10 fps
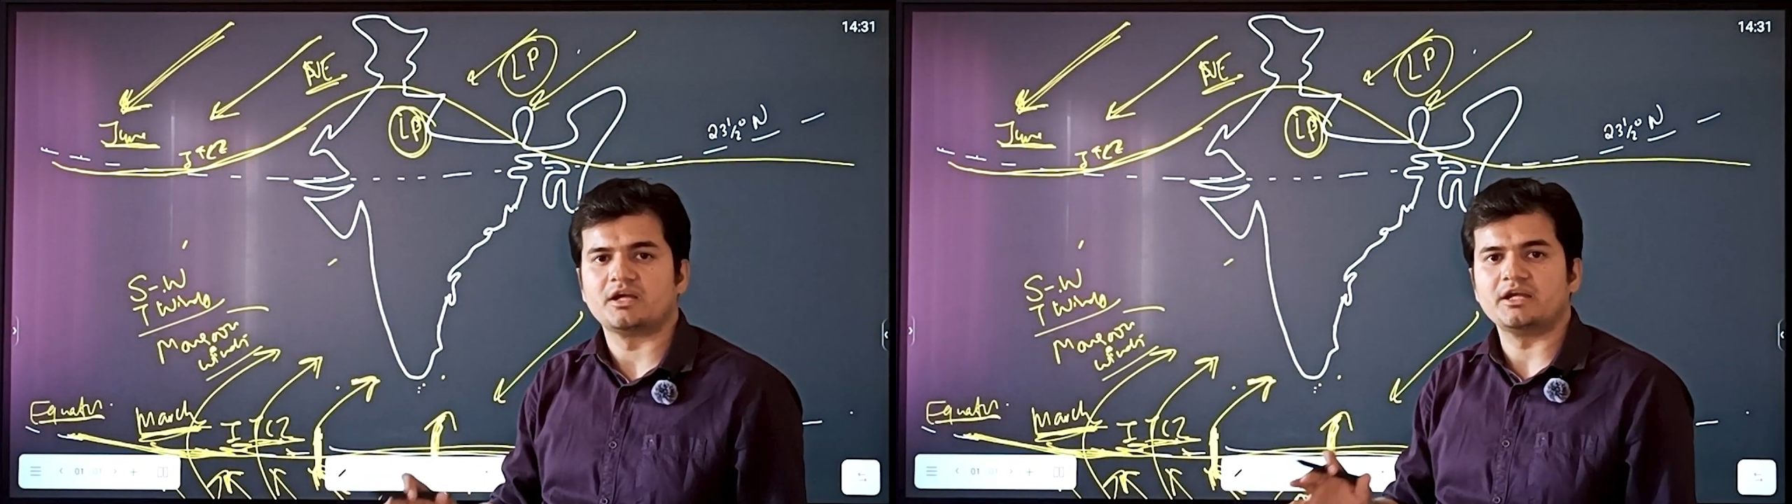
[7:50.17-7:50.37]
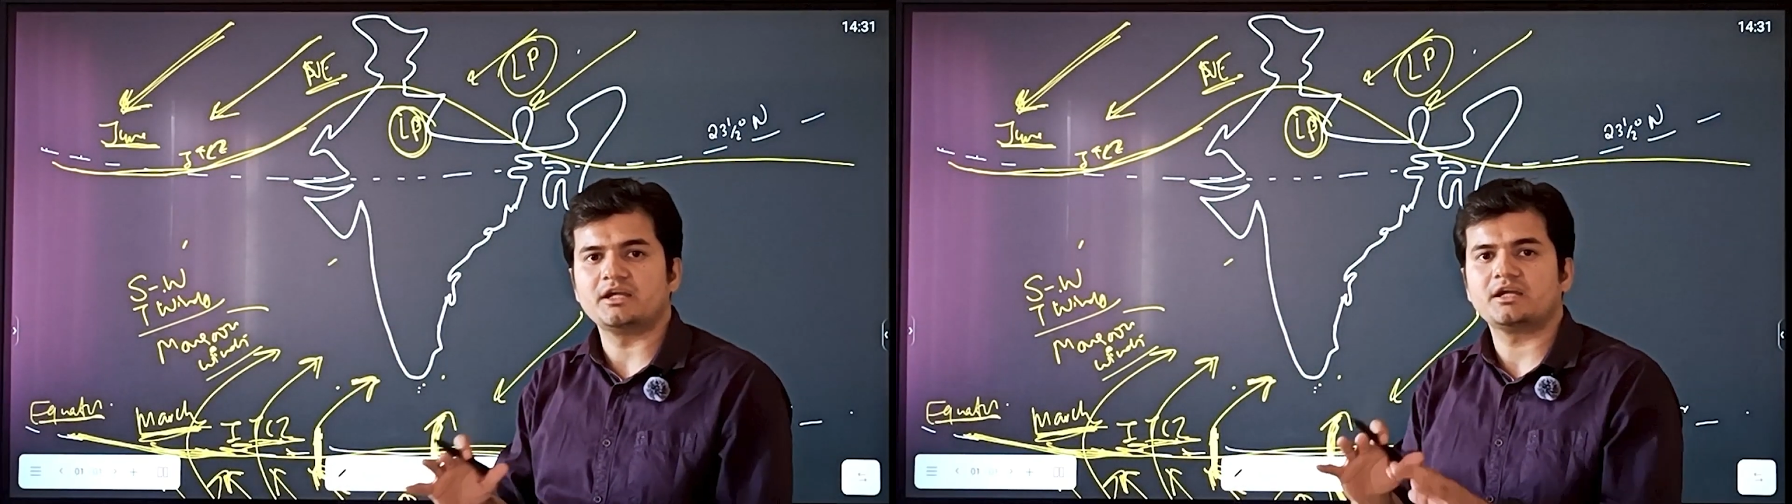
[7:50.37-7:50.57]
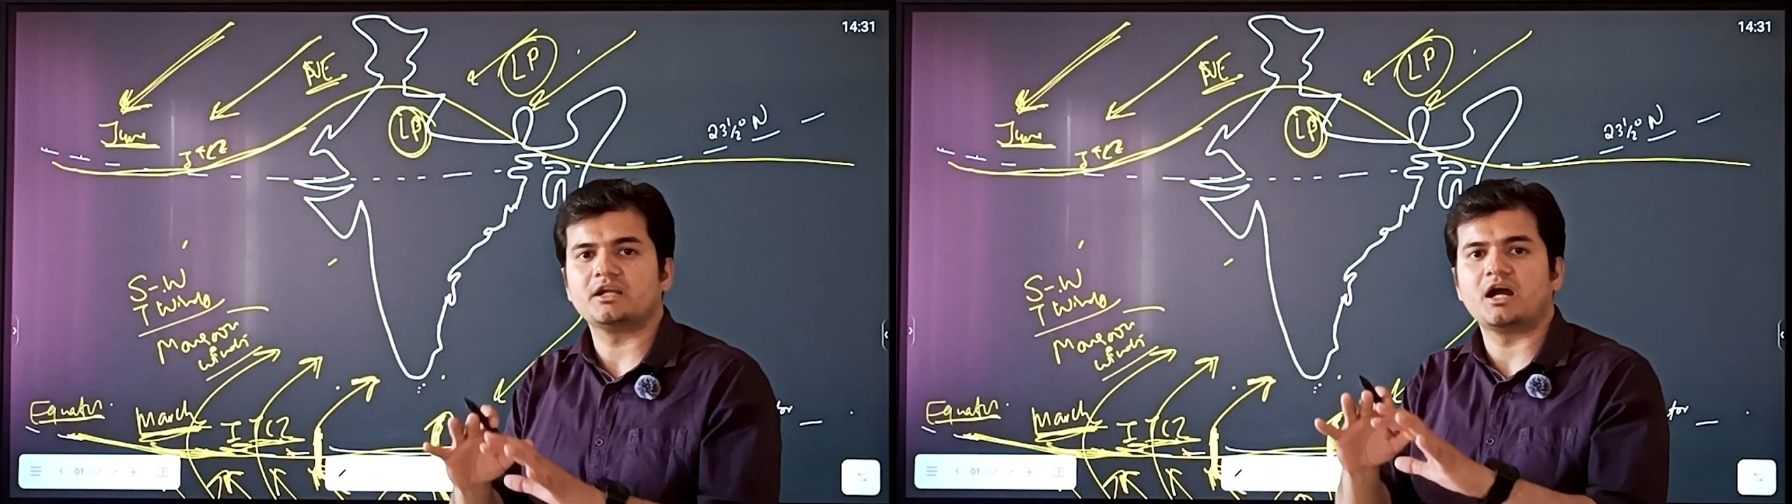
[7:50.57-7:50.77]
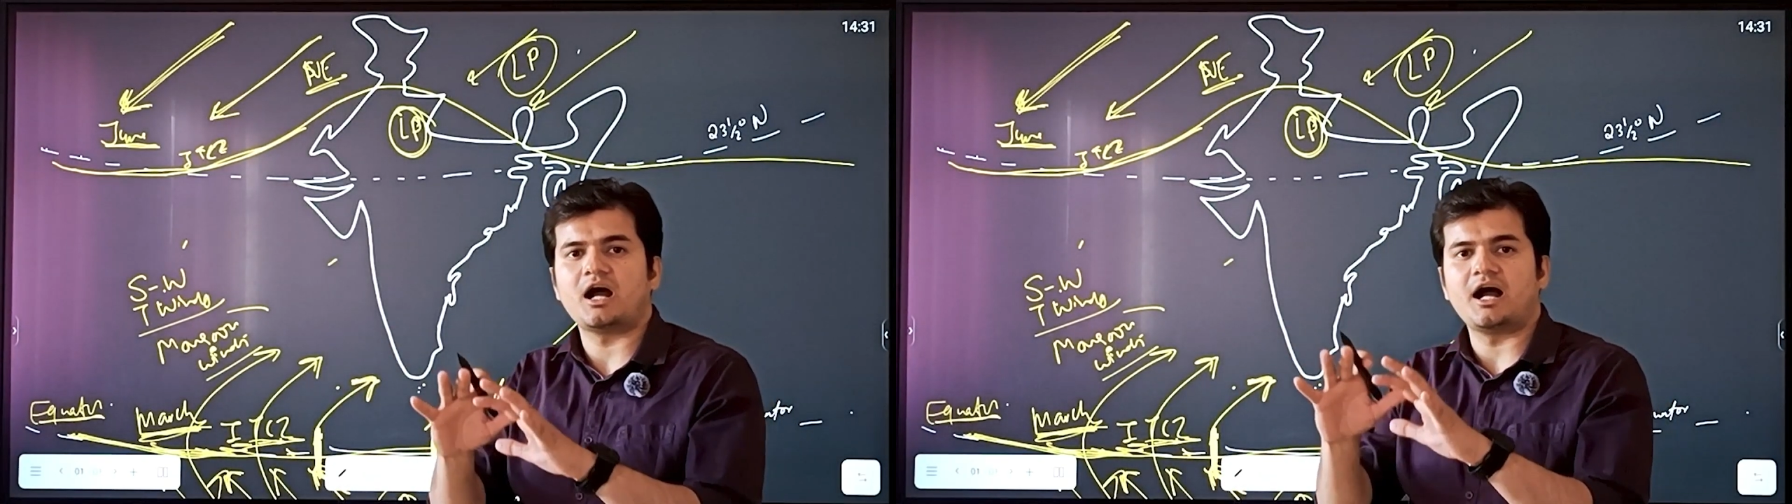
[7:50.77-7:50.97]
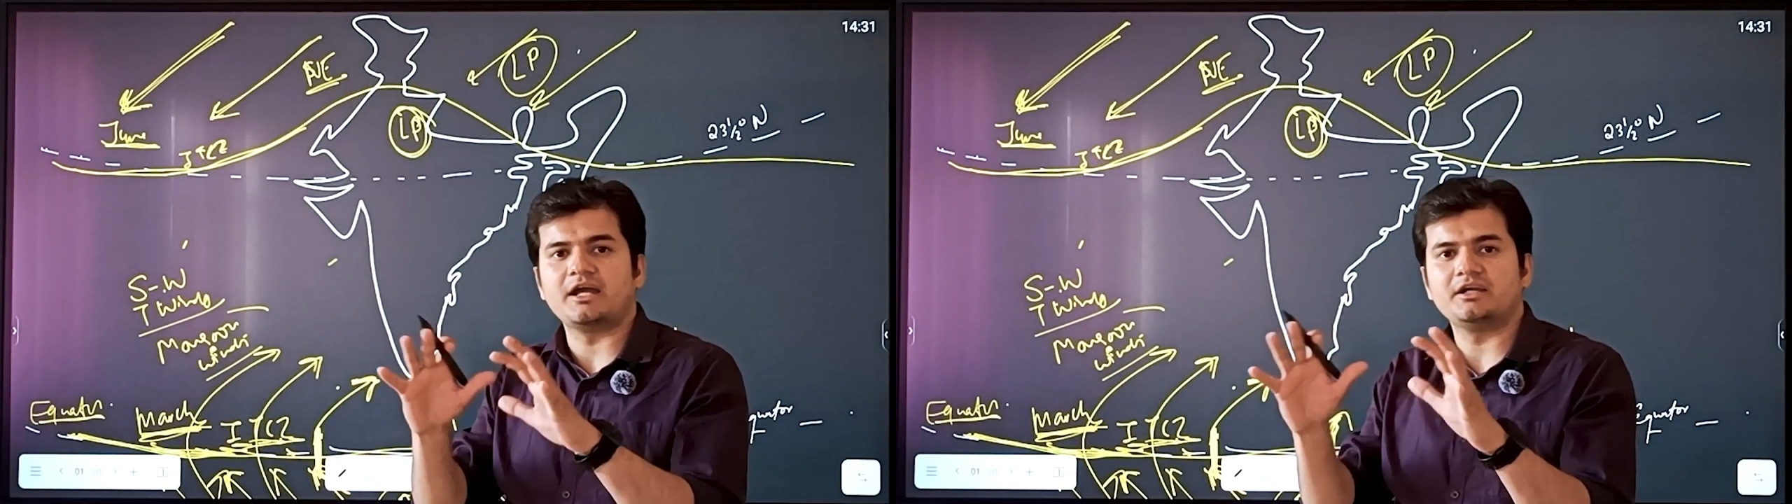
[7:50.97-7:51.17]
a
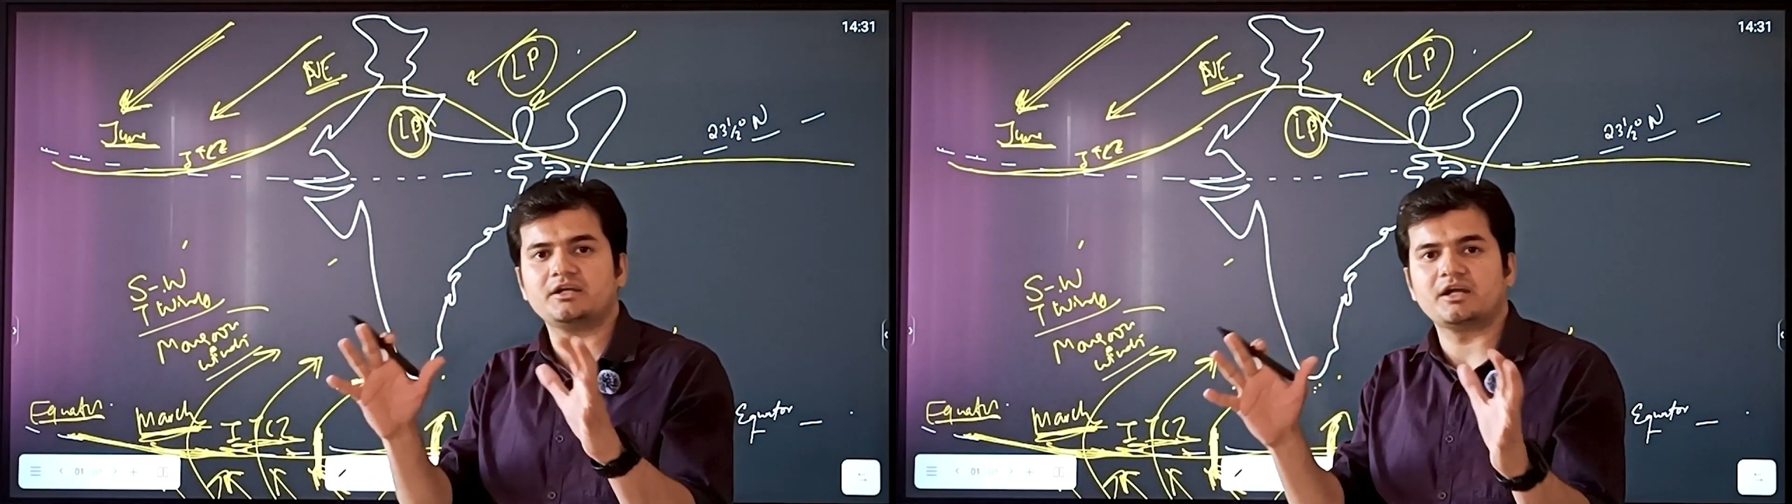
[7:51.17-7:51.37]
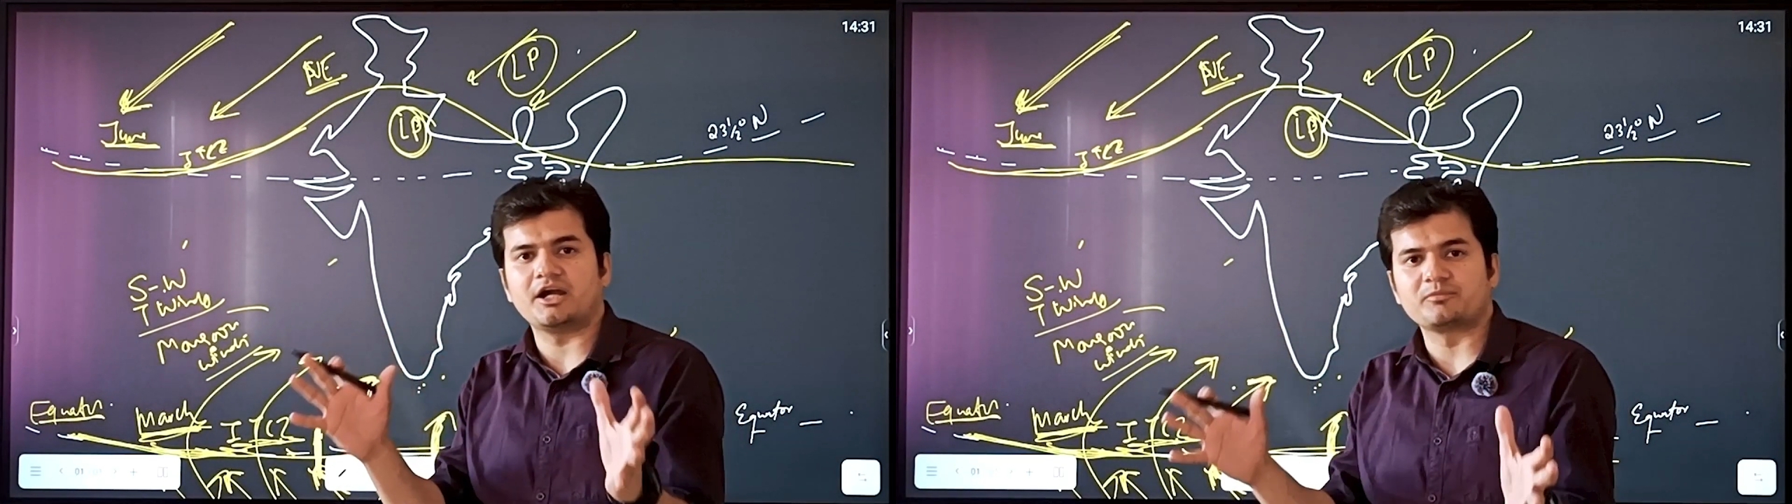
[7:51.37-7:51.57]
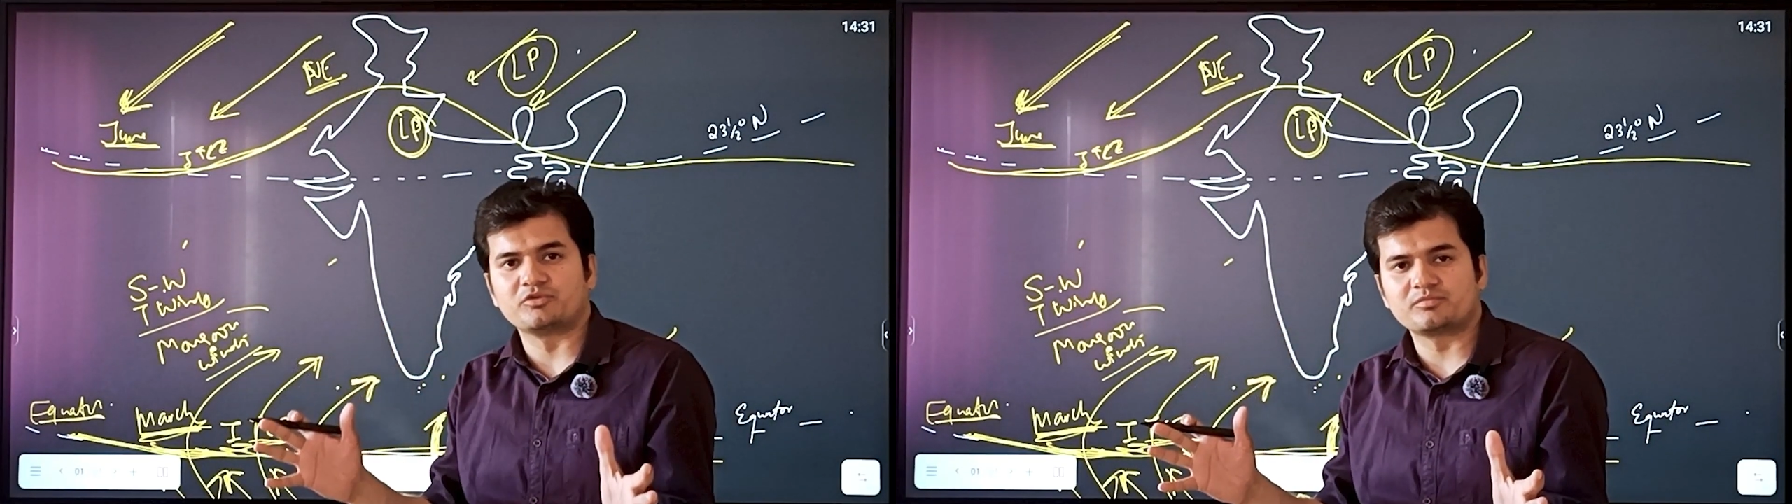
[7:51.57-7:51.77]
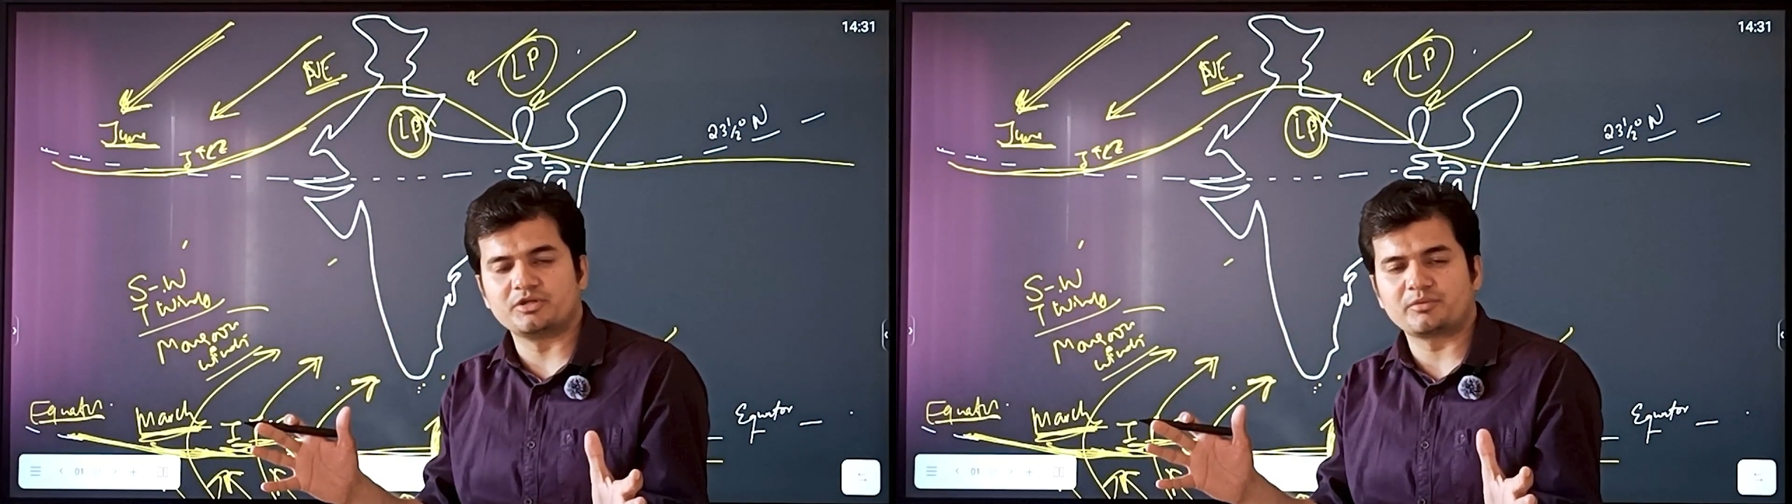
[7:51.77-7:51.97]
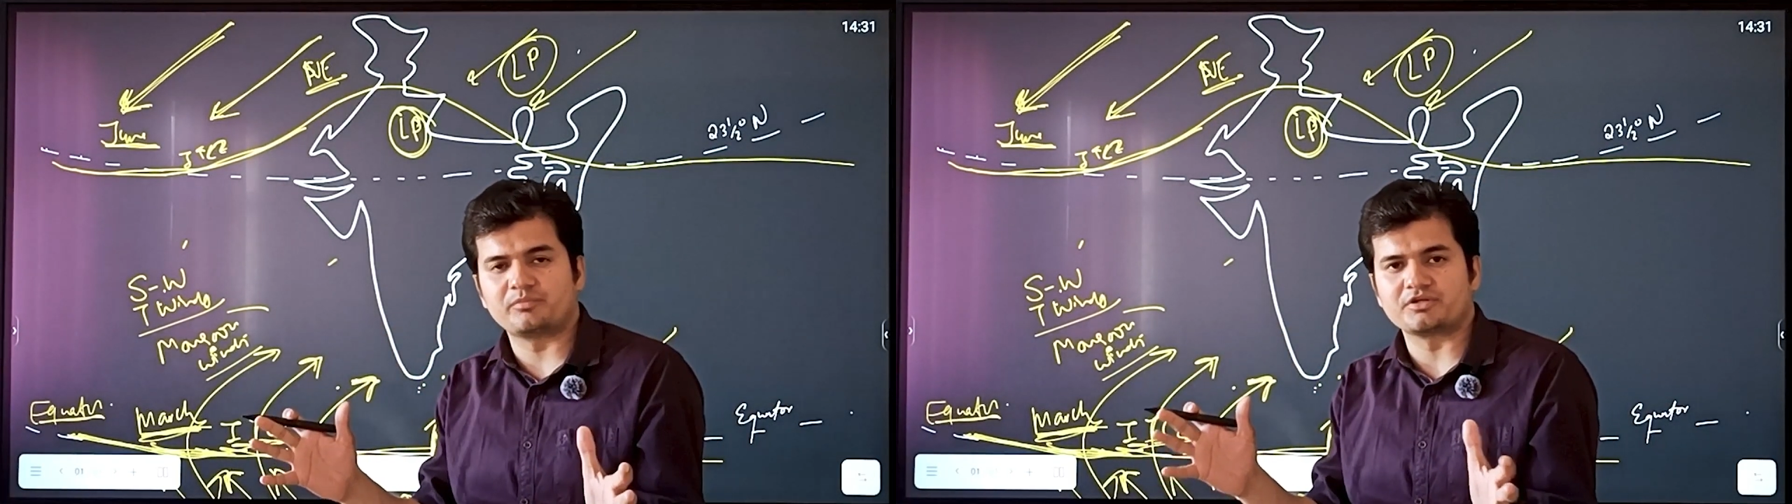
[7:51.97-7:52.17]
high atmospheric